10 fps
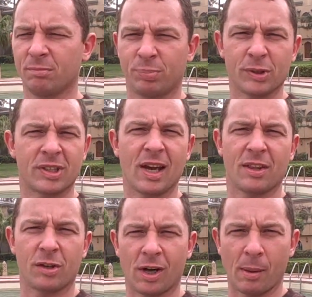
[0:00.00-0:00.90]
put
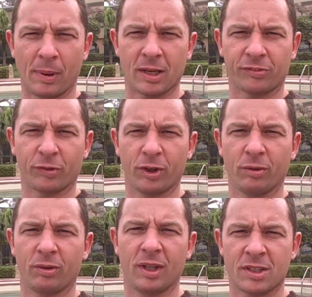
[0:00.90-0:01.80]
together diet plans for
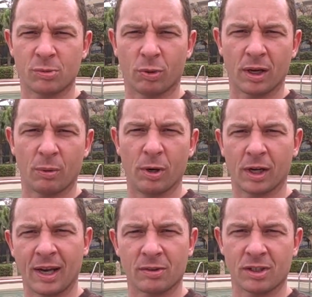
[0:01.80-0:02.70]
you, this is what our
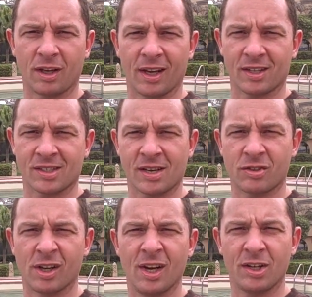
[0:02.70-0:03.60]
workouts are like,
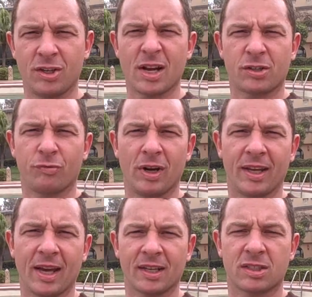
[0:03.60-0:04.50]
etc. Do you actually really
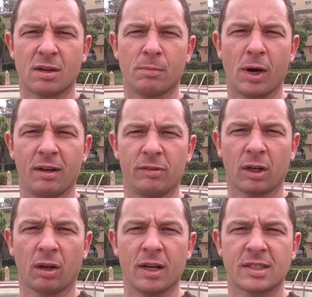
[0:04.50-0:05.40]
get into the mind of your
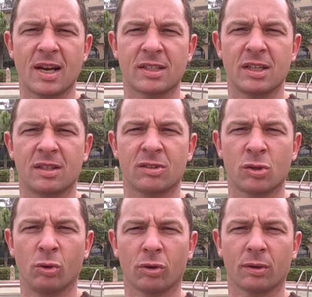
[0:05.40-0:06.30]
clients and actually
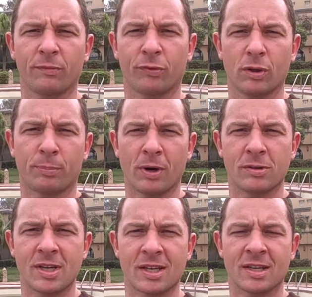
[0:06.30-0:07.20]
talk them through the
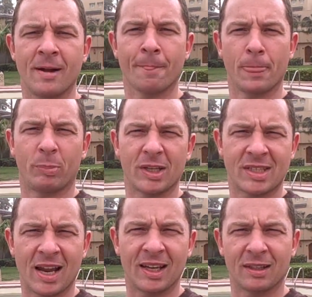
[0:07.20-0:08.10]
process by
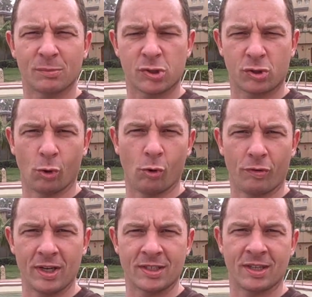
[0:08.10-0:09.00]
telling them
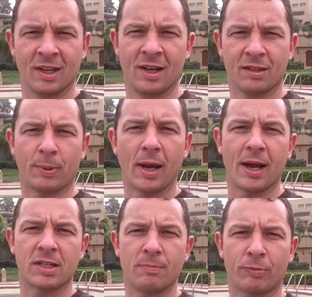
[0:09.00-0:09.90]
stories, by
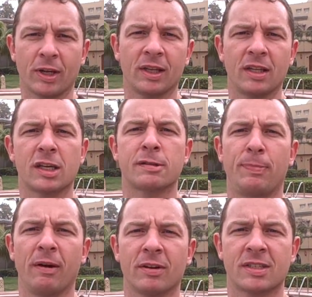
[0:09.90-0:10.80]
actually bringing the
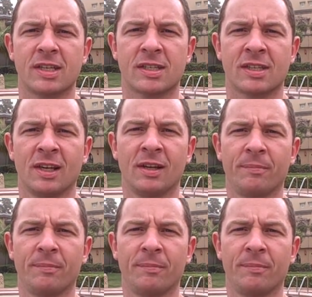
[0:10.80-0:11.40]
experiences